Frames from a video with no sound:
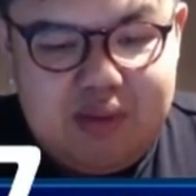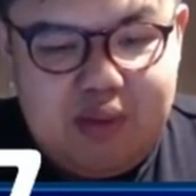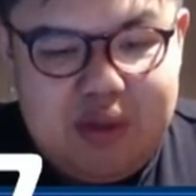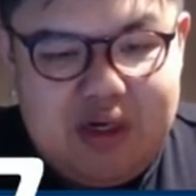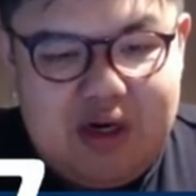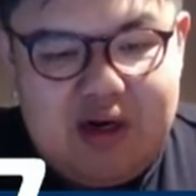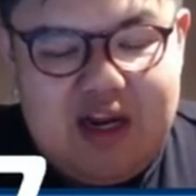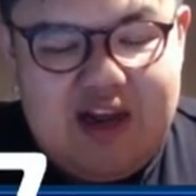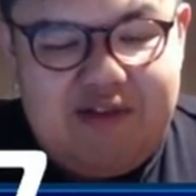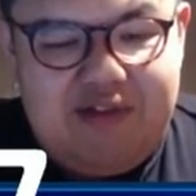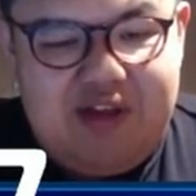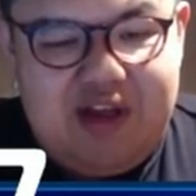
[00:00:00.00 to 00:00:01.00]
We don't
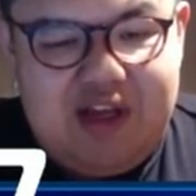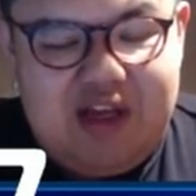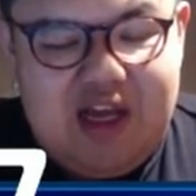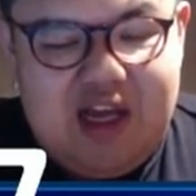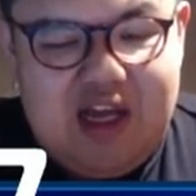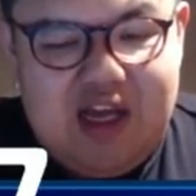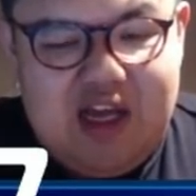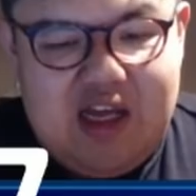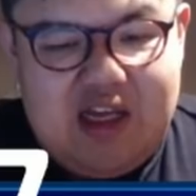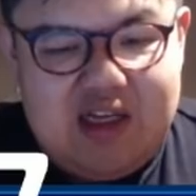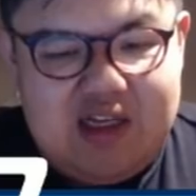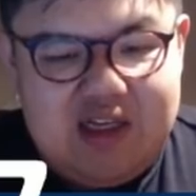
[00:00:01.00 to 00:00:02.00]
have
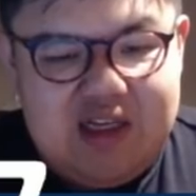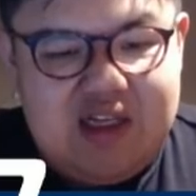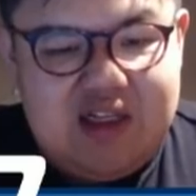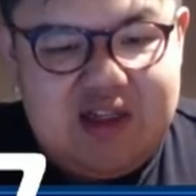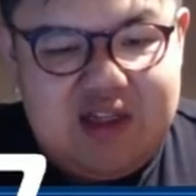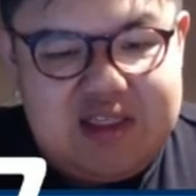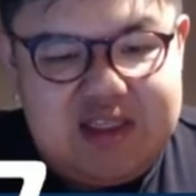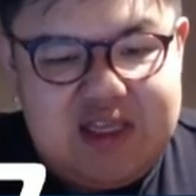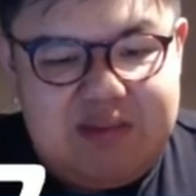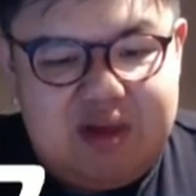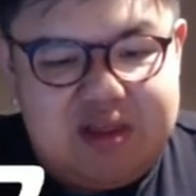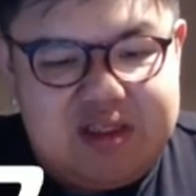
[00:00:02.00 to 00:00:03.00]
the
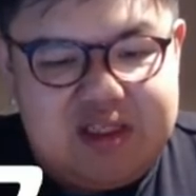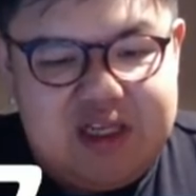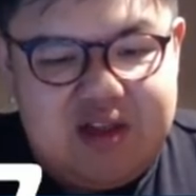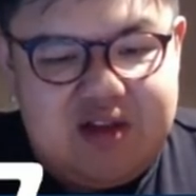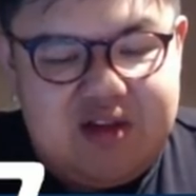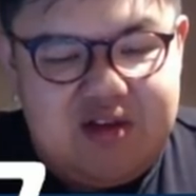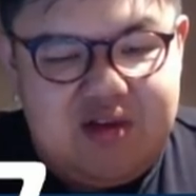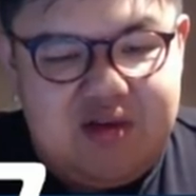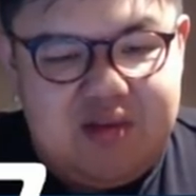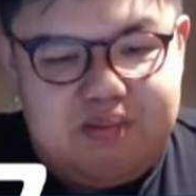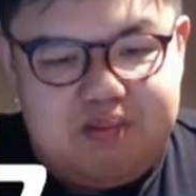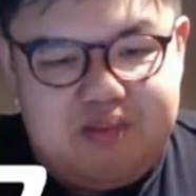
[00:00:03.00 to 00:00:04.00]
set monster
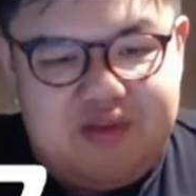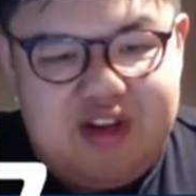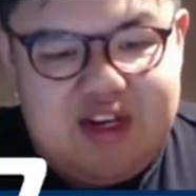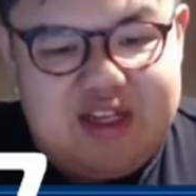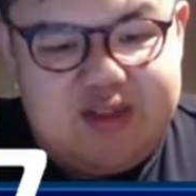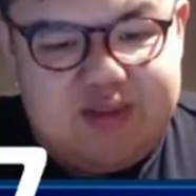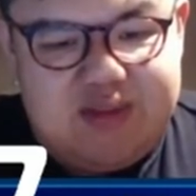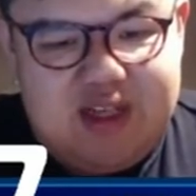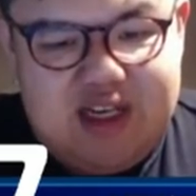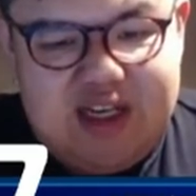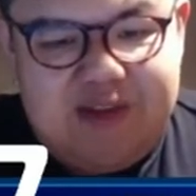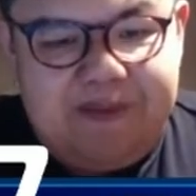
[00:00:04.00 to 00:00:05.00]
to prevent us from
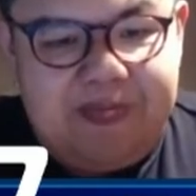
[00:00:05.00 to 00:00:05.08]
dying.